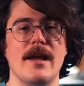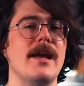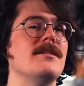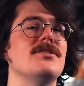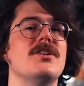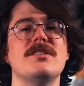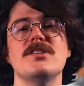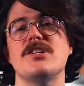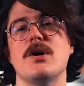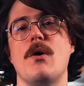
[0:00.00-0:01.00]
And just to
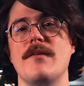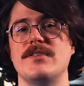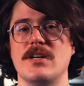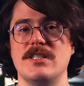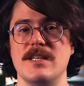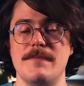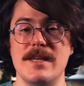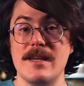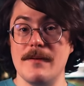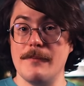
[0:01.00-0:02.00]
show off
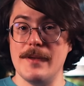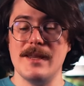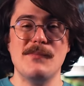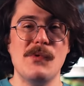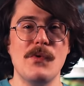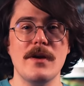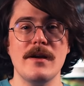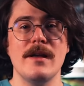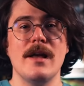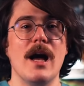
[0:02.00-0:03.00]
DuckDB a bit
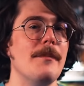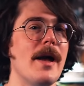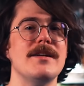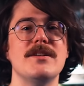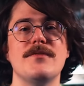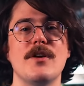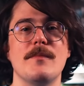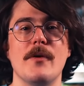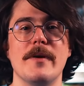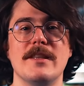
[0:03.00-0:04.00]
more, imagine for a
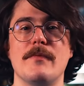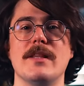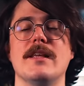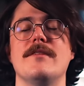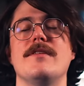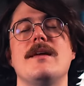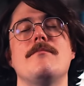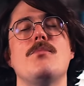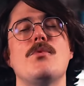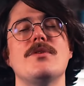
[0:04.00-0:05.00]
moment that we live in a
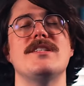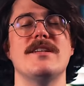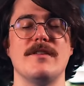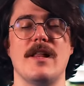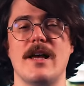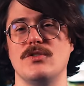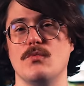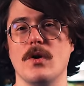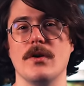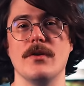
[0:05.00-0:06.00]
more civilized
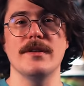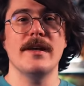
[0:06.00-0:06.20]
world,